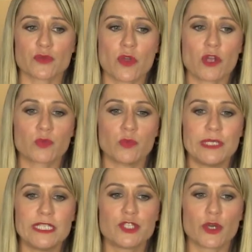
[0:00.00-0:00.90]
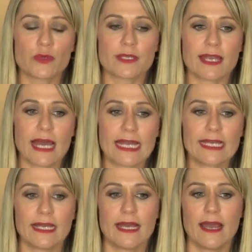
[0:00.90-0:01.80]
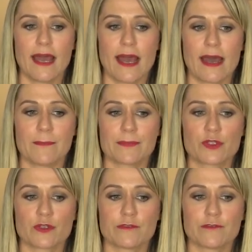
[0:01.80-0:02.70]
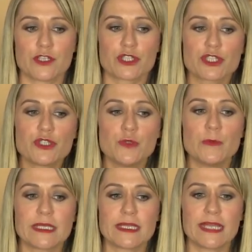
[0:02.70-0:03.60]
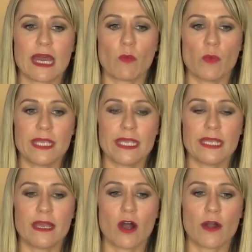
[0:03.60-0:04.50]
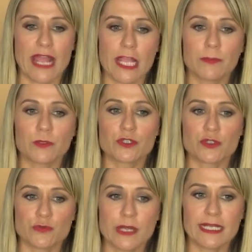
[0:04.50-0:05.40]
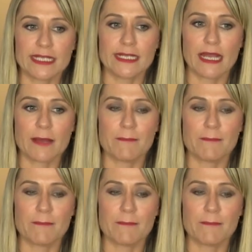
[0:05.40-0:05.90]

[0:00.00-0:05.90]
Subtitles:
or not, we don't like sort of assuming that we are able to really